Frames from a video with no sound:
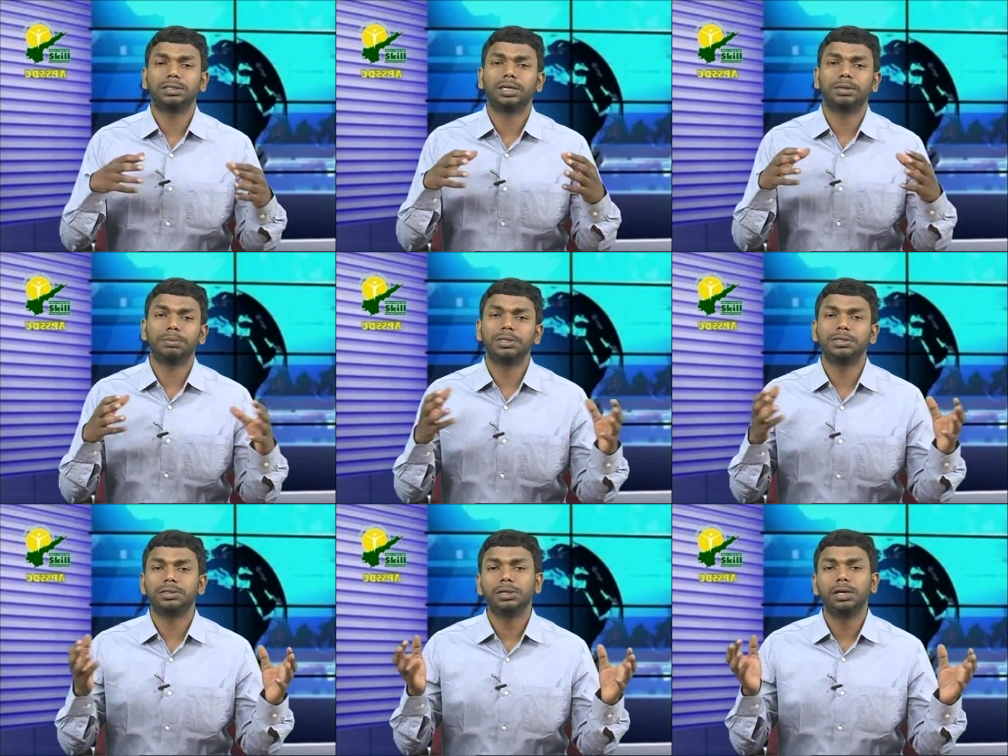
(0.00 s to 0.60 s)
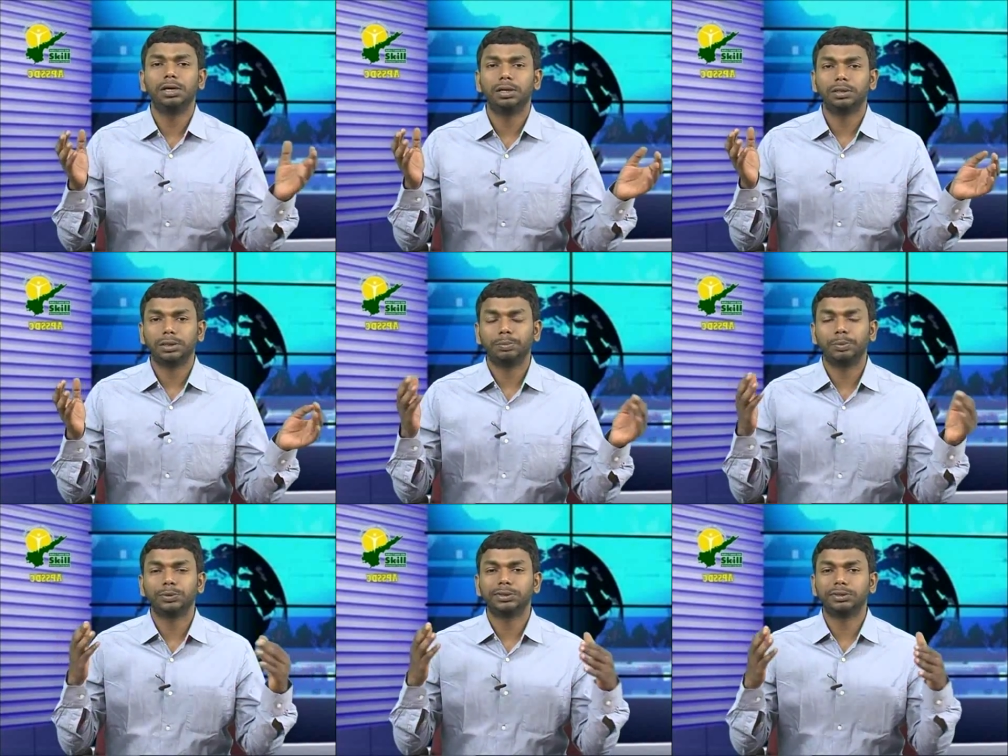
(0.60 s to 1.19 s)
That means
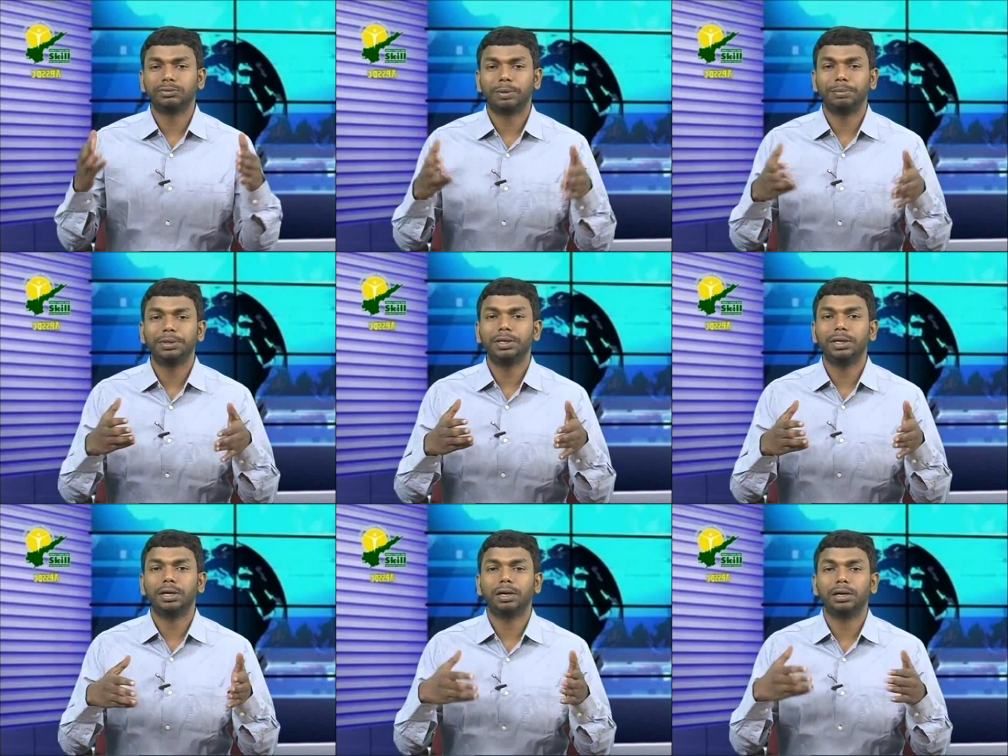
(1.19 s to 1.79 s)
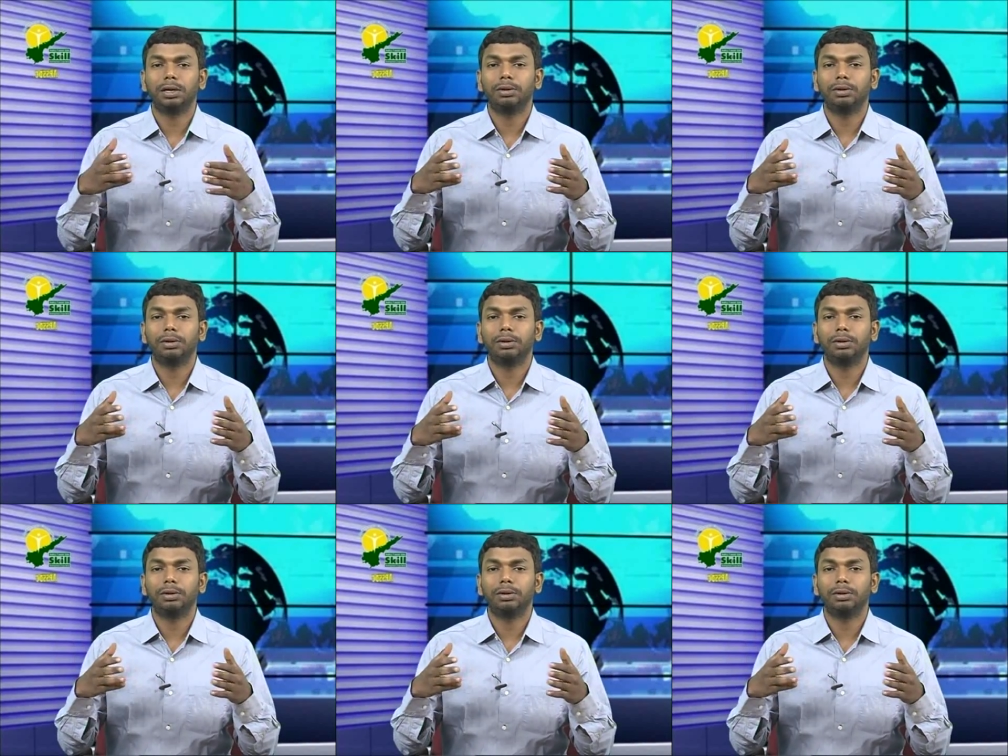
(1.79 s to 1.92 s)
suppose from here